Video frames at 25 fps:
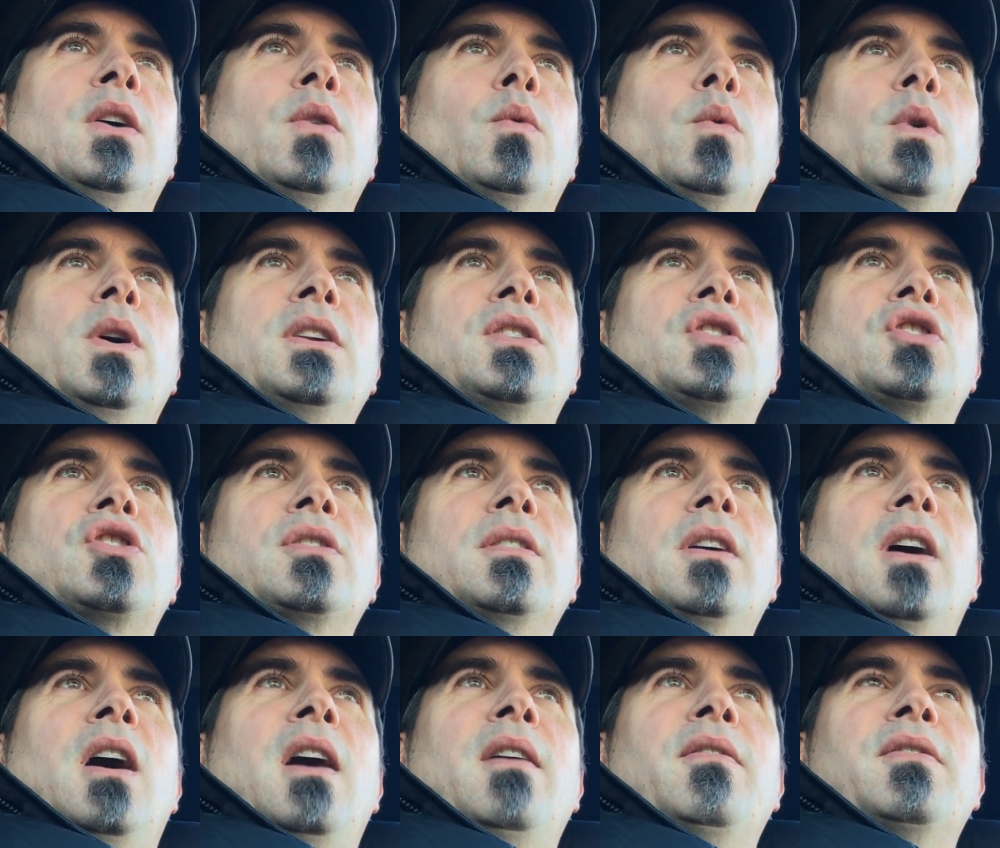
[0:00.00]
which
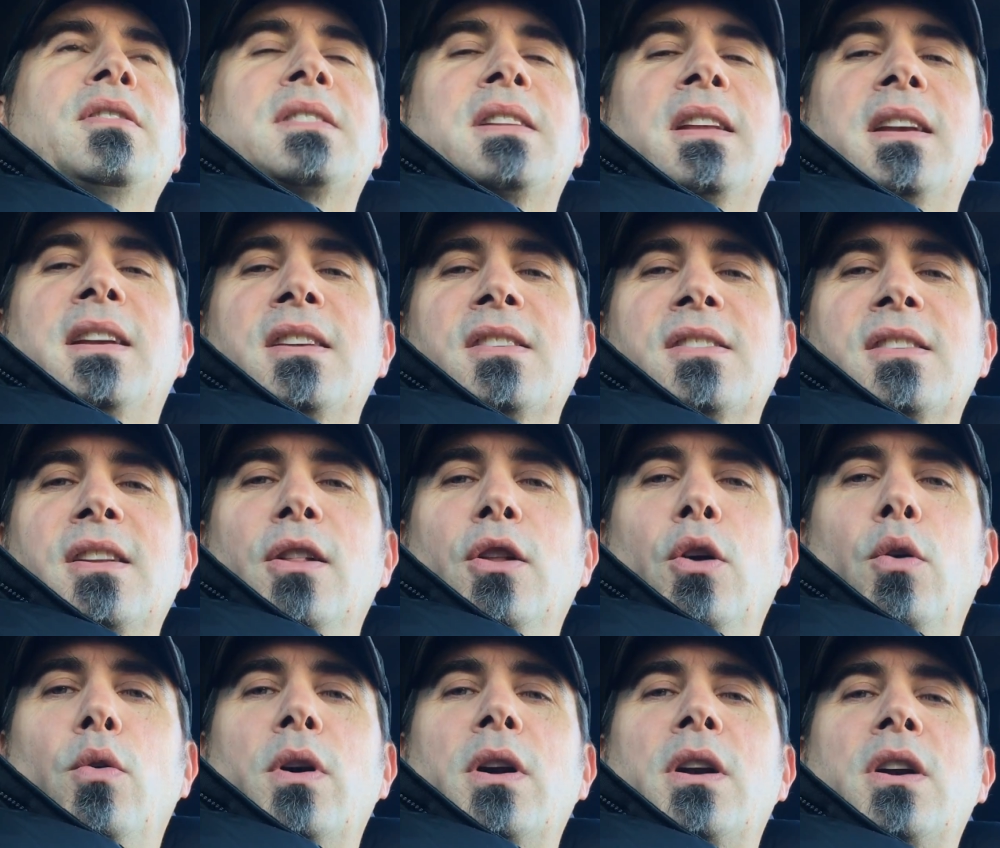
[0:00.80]
obviously because the
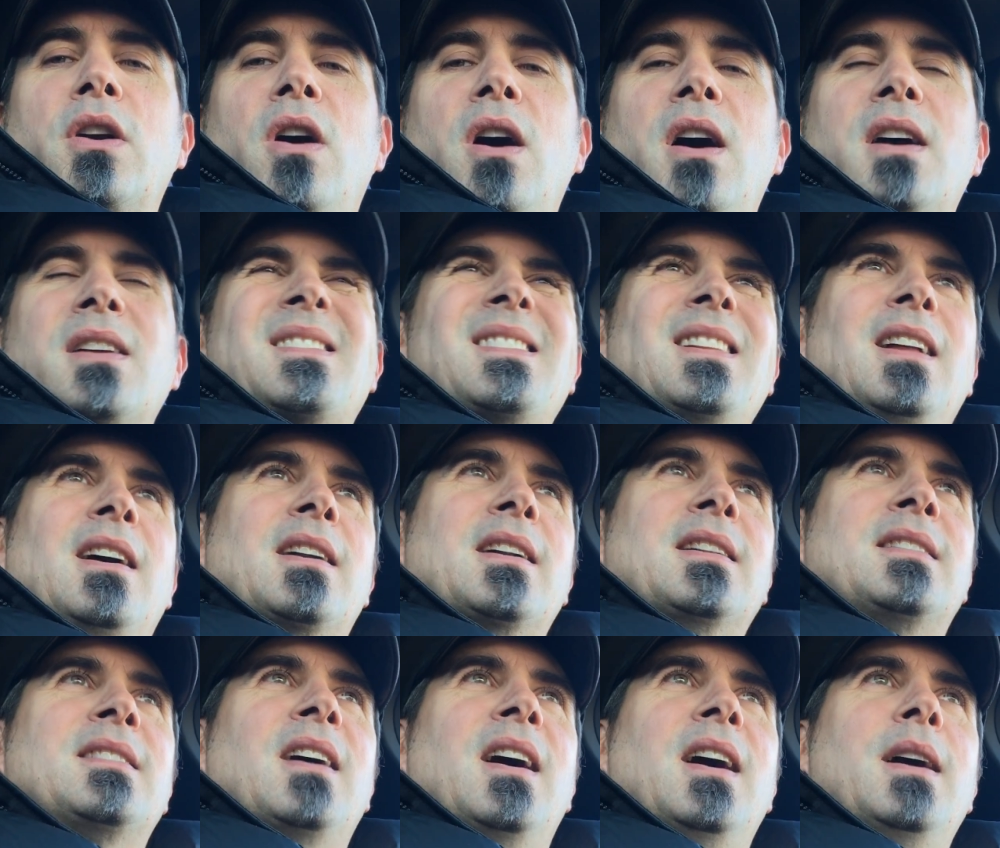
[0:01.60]
lower cost a lot
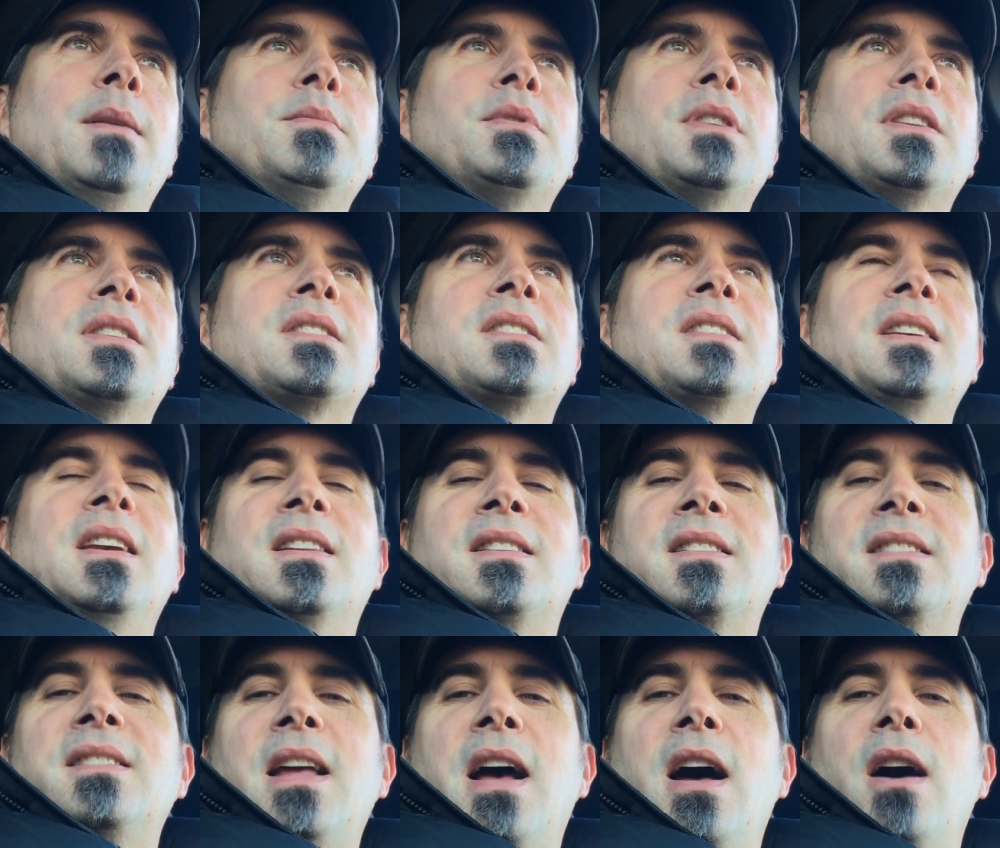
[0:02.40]
of times it's
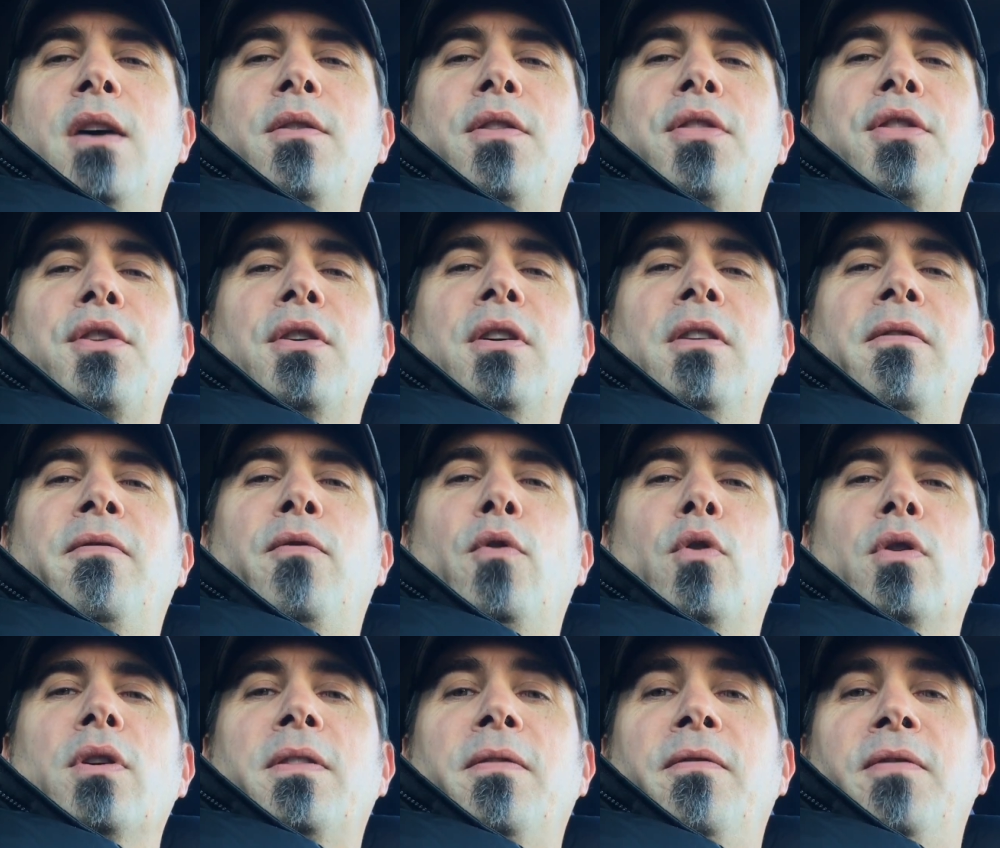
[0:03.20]
it's down third
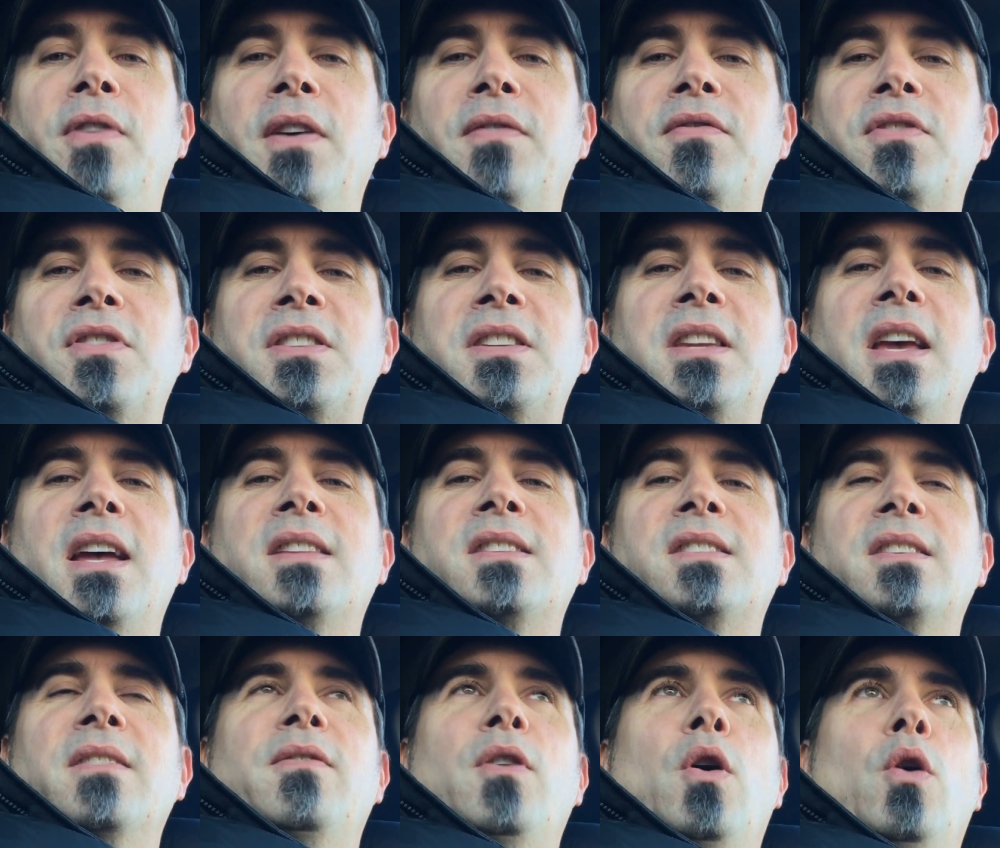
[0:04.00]
fourth fifth
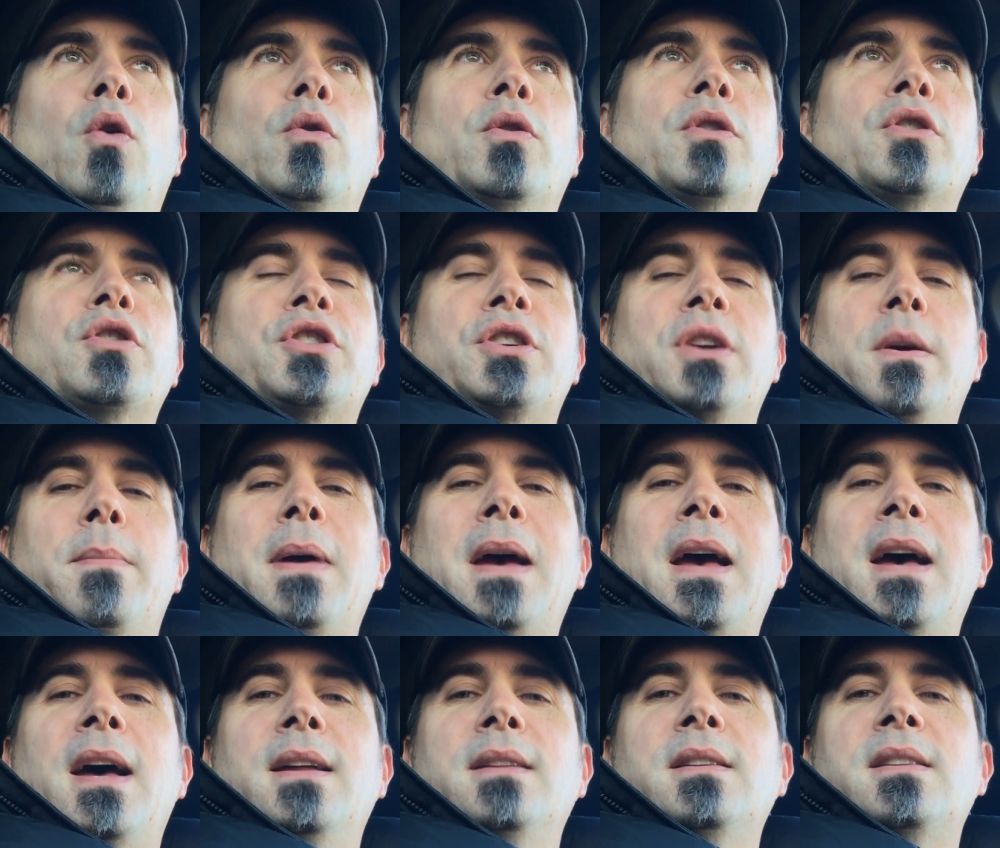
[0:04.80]
sets of ownership
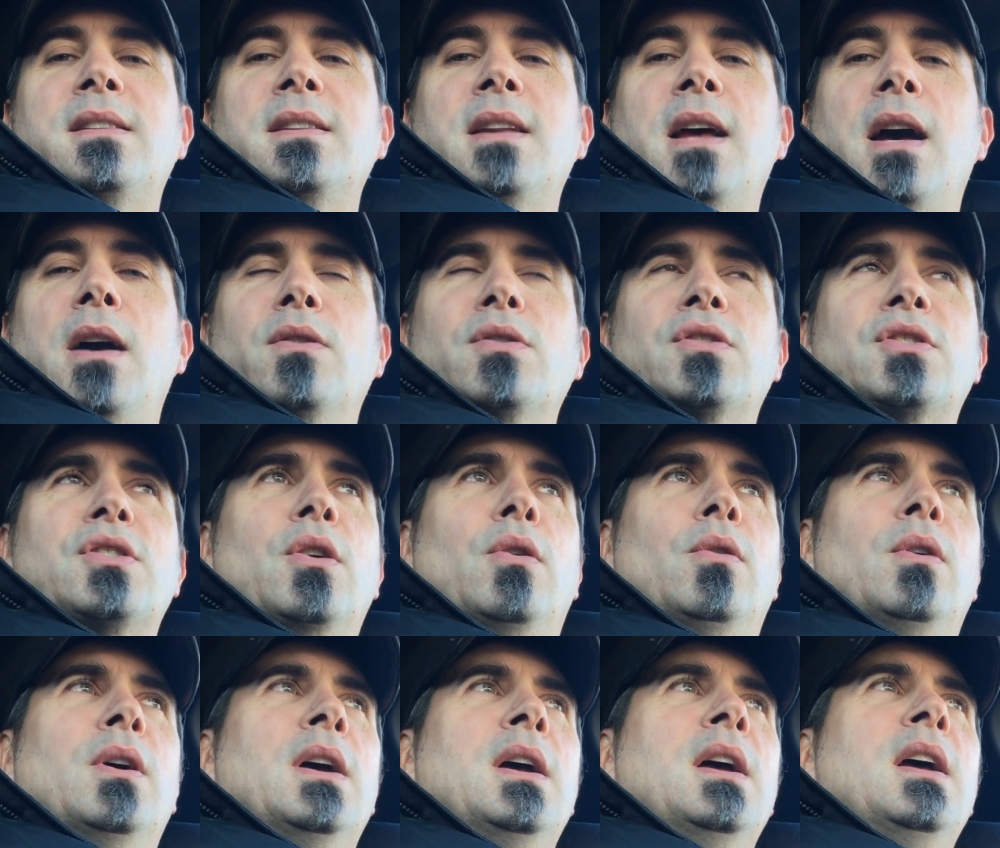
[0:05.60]
hands now
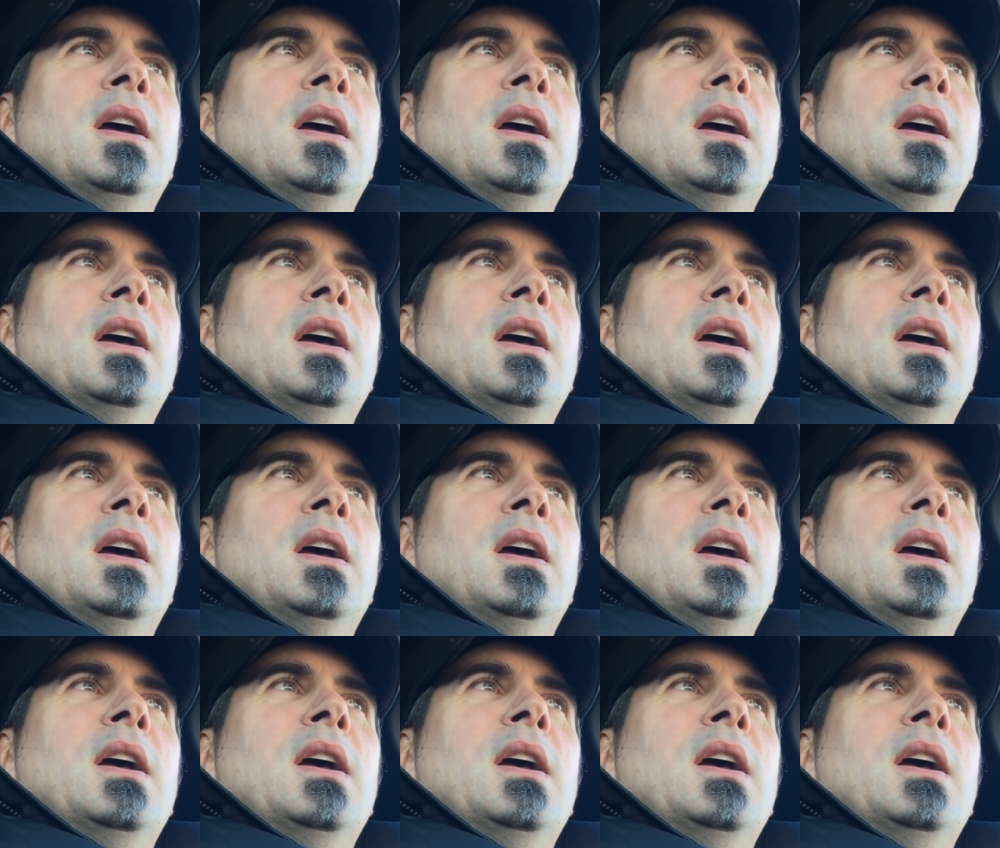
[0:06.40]
so